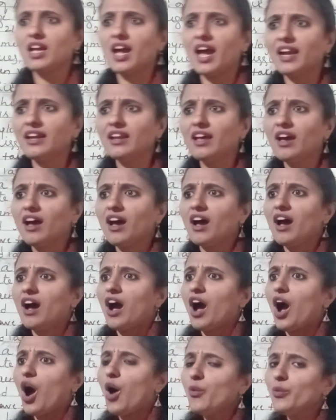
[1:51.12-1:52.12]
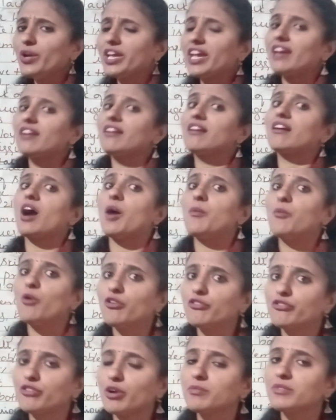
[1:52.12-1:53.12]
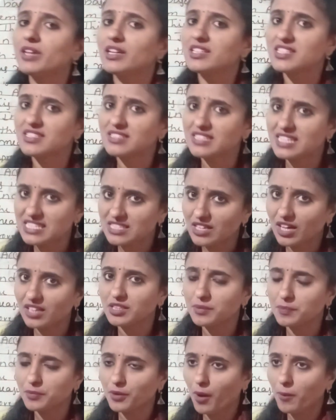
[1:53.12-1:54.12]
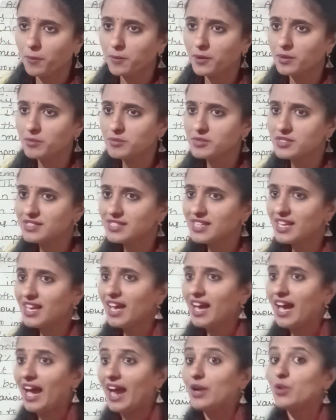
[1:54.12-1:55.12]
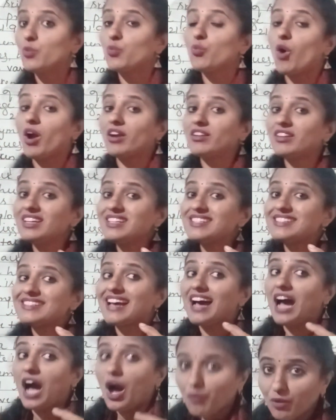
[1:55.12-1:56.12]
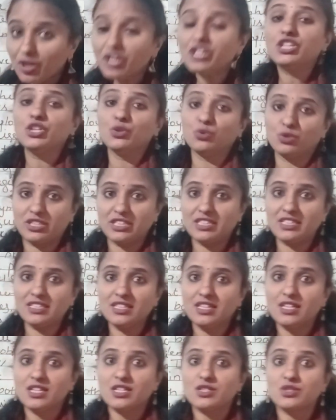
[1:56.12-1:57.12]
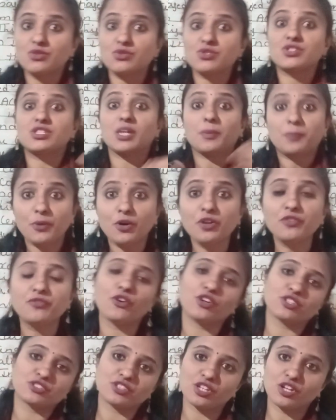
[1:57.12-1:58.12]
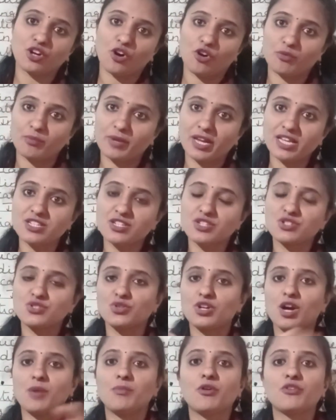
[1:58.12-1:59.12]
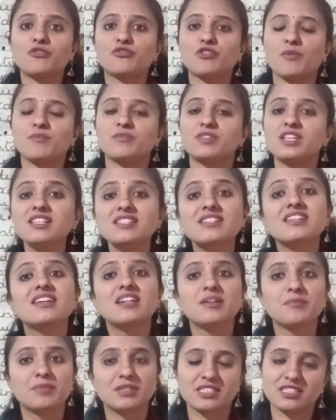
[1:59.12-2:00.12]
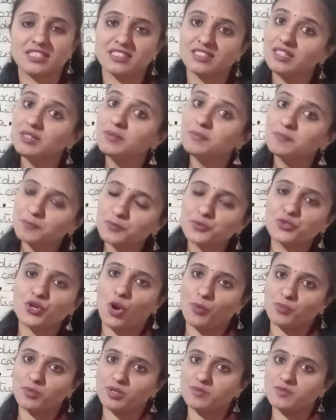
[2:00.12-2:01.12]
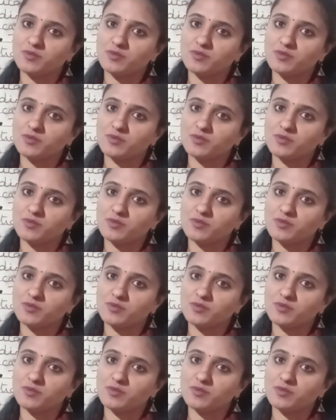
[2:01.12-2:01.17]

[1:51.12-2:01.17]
and how we can come out from that. These are the problems and what is our duty to support for the government to come out from this particular problems.